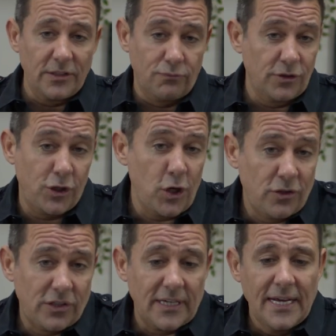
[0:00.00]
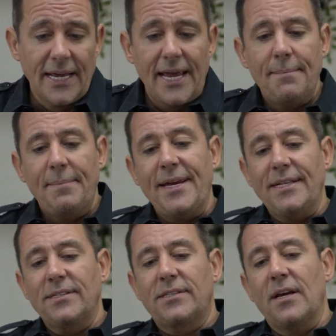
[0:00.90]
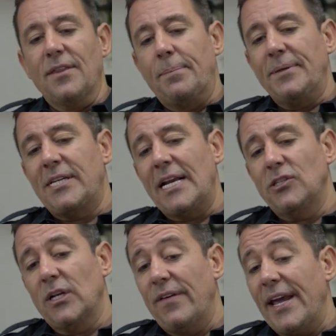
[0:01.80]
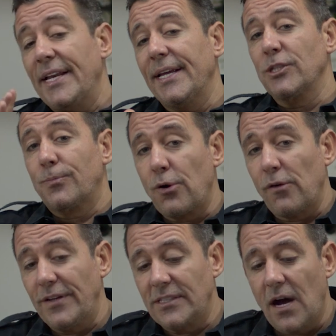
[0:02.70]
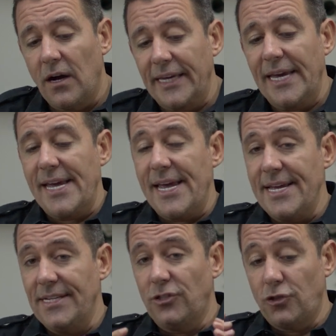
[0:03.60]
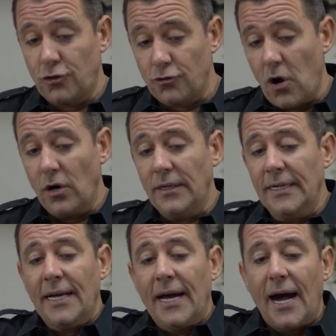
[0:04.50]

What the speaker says: reduced. It means that the potential of it hitting its profit target is strong.